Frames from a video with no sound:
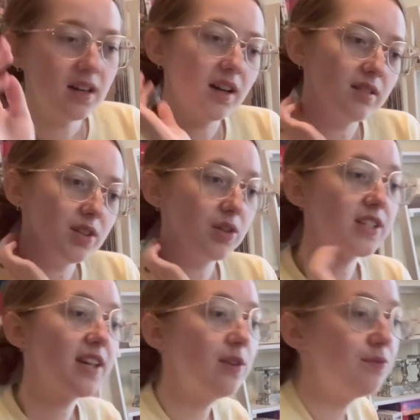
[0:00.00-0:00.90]
I don't know, because
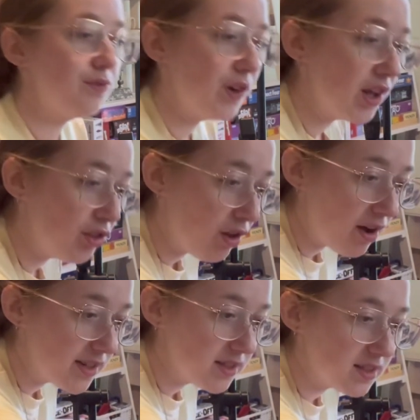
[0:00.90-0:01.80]
I've
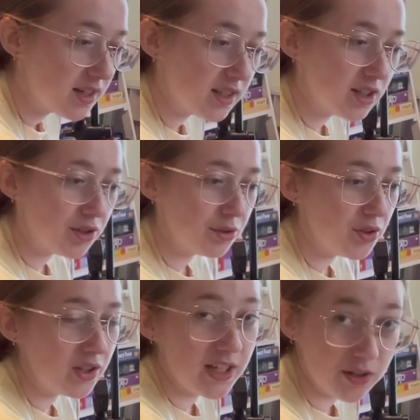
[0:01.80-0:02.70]
lost like the
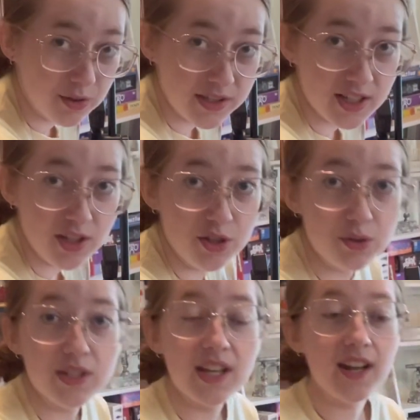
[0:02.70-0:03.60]
little needles that you
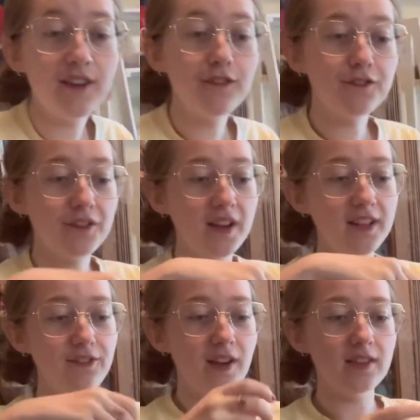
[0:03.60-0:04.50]
use, and I
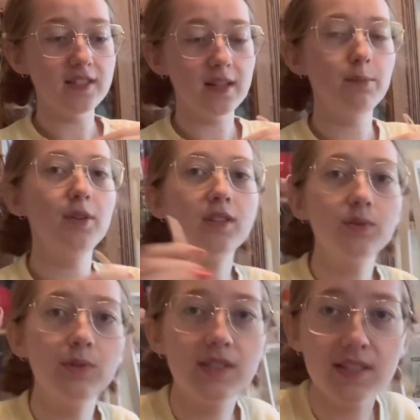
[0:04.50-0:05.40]
finally found some, though this
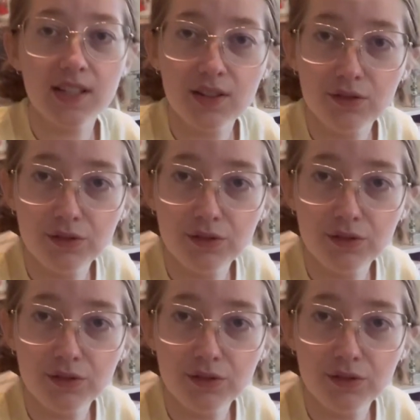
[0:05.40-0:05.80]
one's like